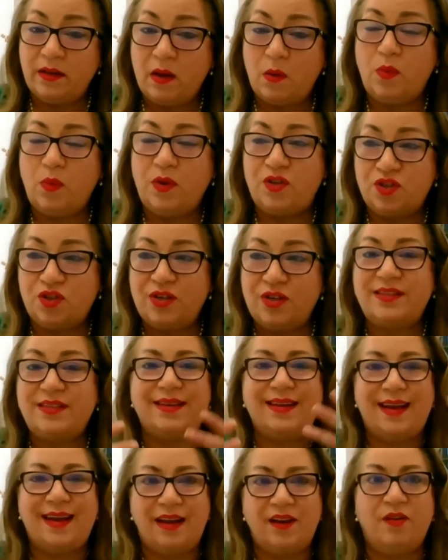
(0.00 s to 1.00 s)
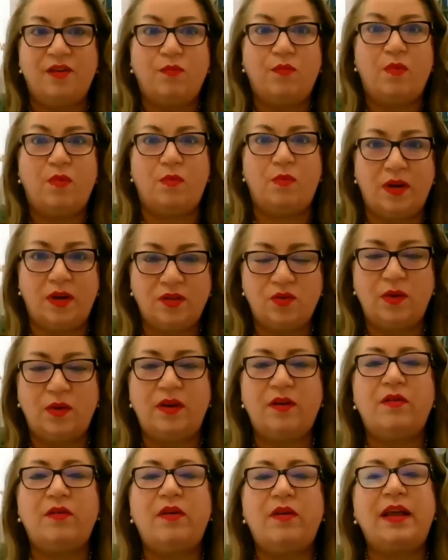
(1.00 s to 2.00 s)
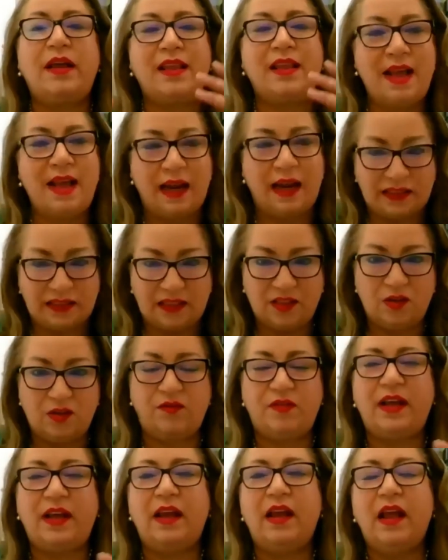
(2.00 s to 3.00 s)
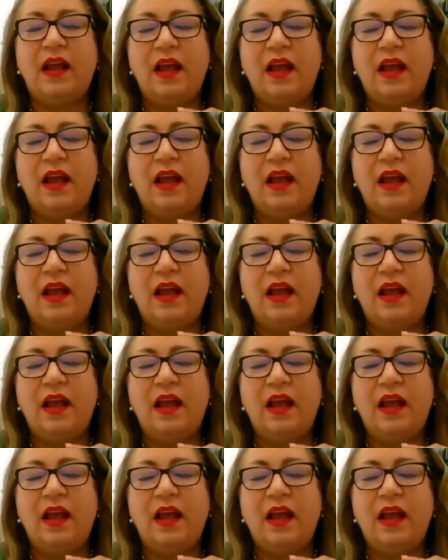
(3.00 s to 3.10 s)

which is kind of what we're doing, like the analysis of the